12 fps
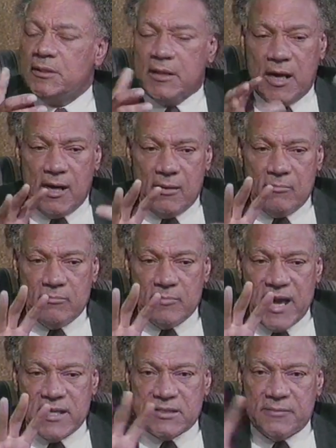
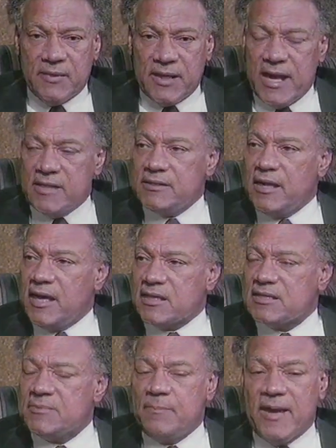as it began to
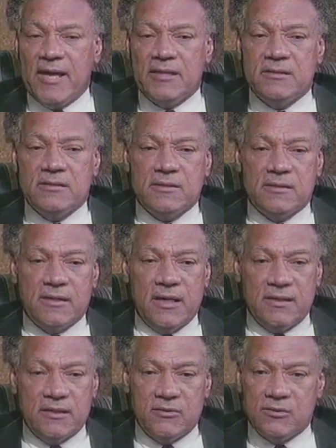expand
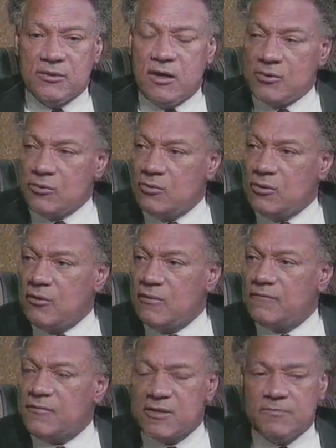and it could not hold all
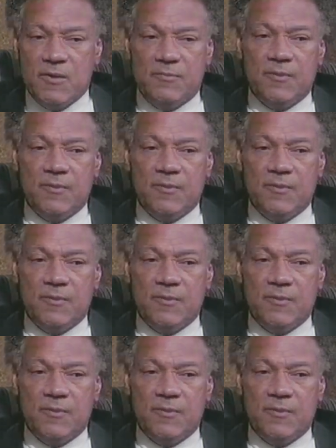of its people